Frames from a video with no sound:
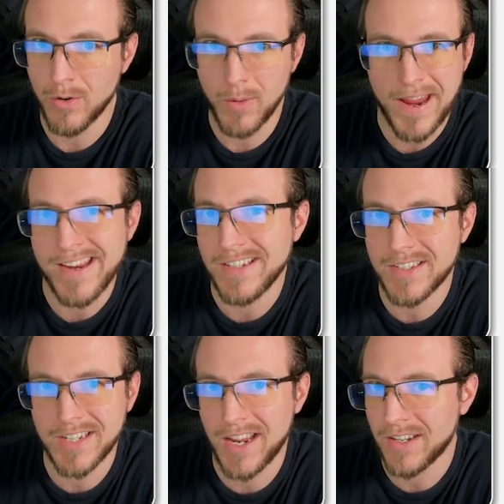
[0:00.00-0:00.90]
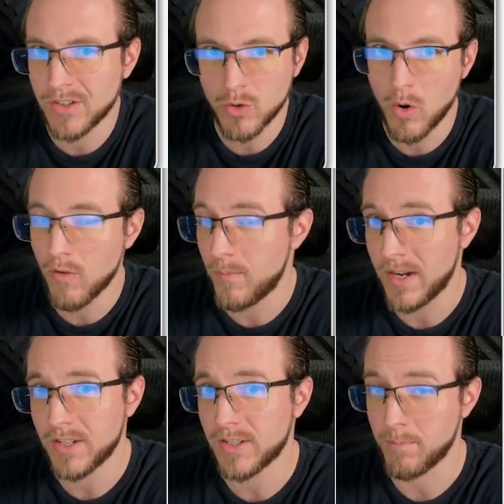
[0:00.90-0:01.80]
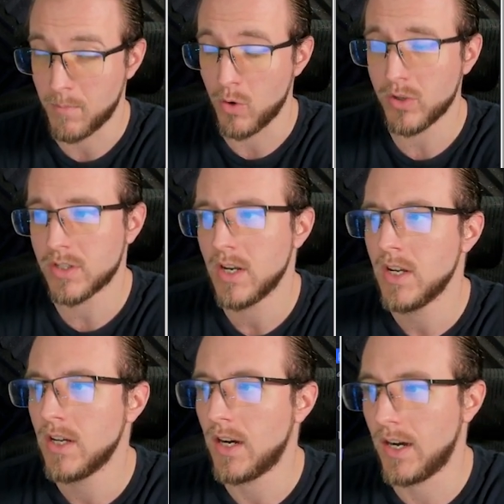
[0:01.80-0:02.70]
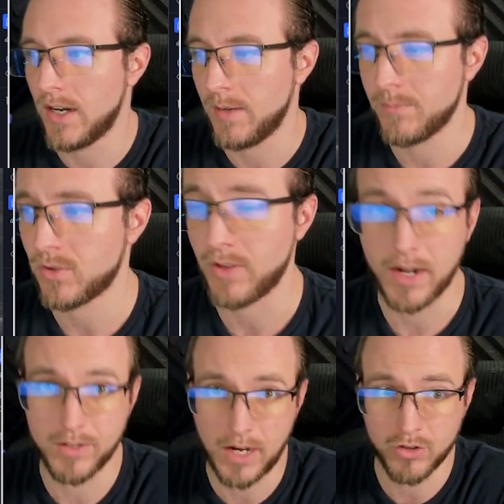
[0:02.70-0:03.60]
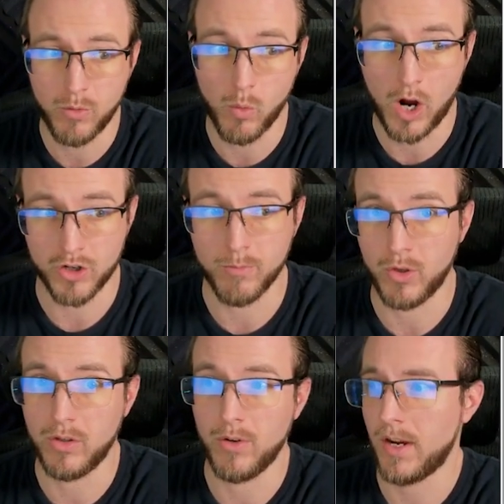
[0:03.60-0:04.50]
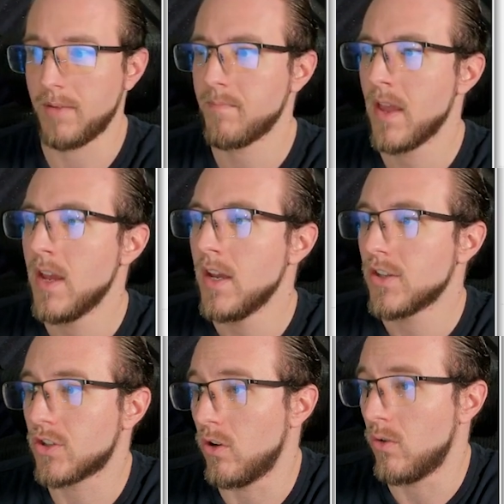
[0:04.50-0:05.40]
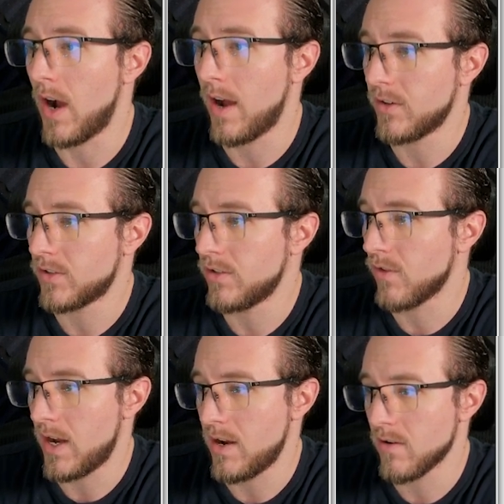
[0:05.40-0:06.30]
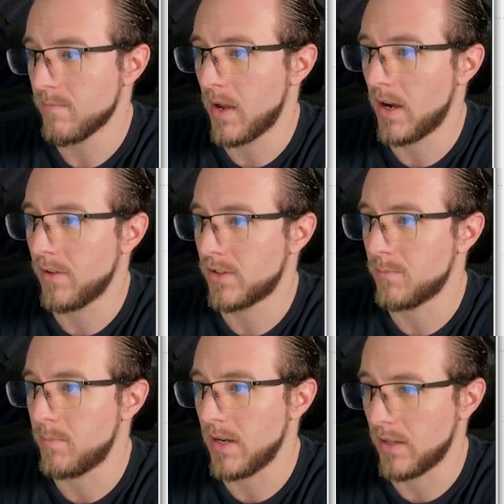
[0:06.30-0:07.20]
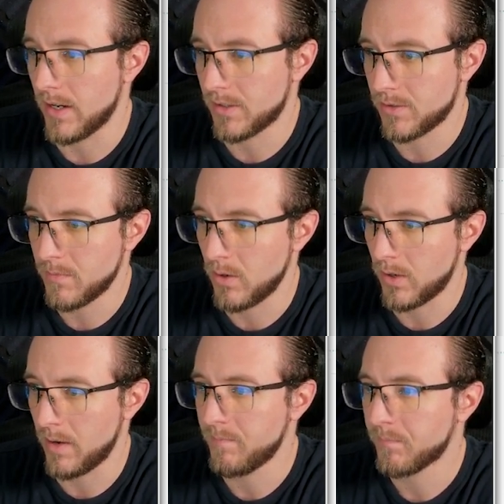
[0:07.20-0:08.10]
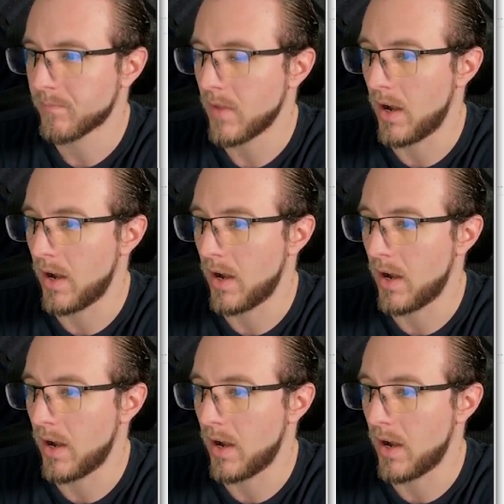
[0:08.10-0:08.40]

8, 10, 12 minutes at most, so that it's actually watchable, okay? So obviously right here, this is BLX, okay?